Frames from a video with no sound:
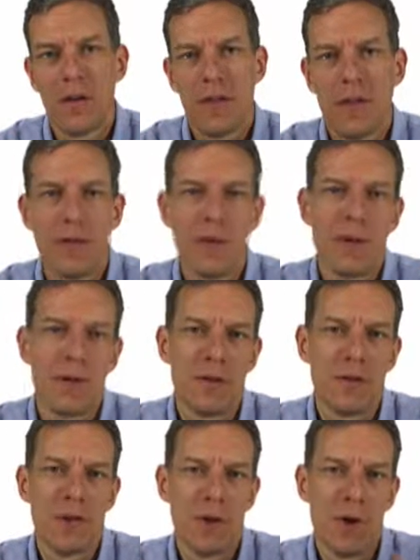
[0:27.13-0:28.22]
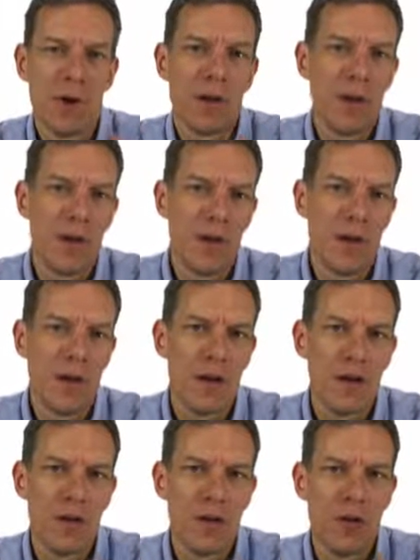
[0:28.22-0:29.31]
that'll be a different one,
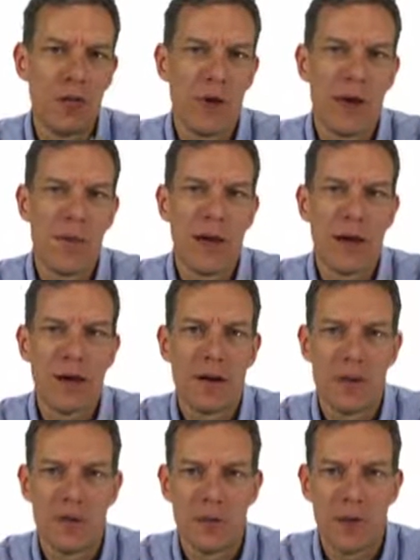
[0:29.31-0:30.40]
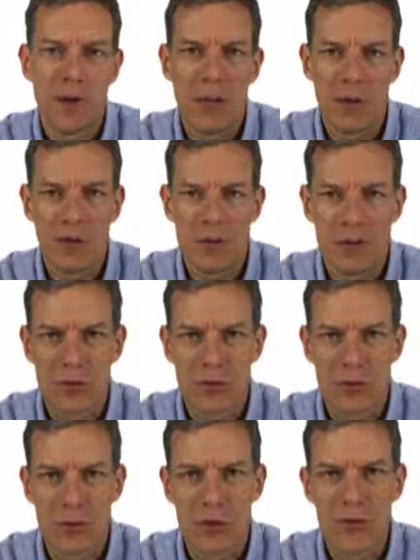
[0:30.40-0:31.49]
and it'll tie back to network structure
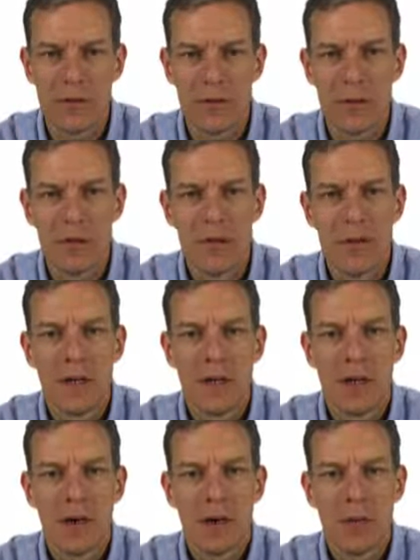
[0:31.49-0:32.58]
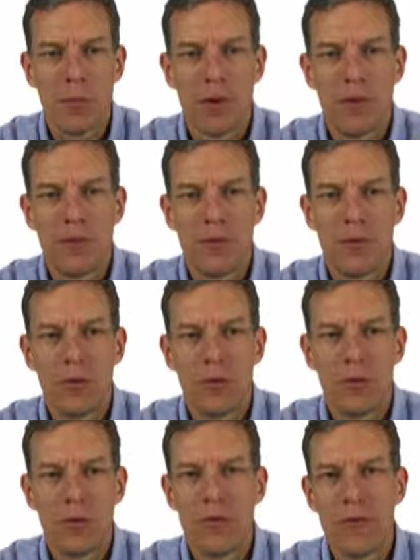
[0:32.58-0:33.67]
more easily. So
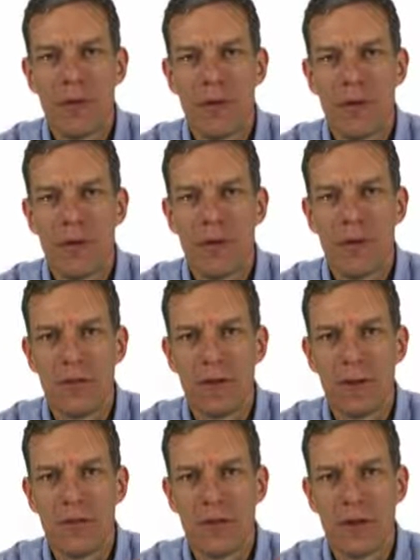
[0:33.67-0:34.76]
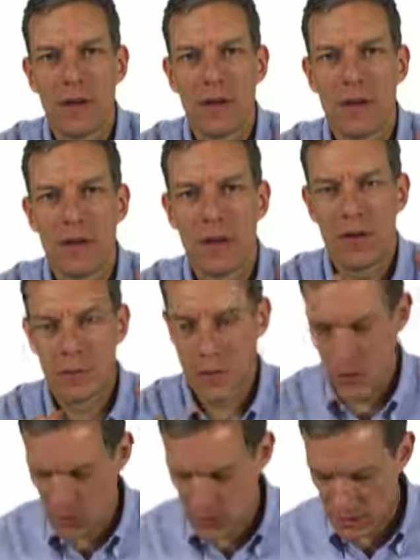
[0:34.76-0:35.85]
let's have a look at these things and try
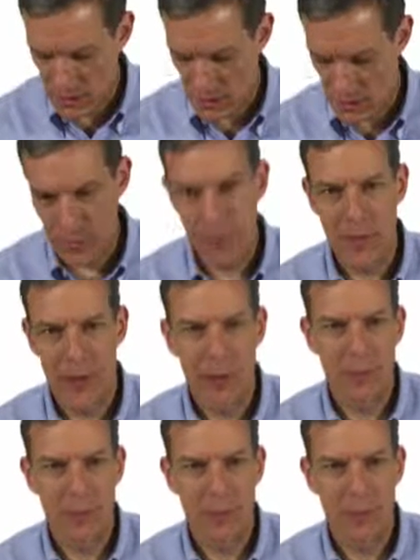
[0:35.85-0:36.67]
and understand a little bit about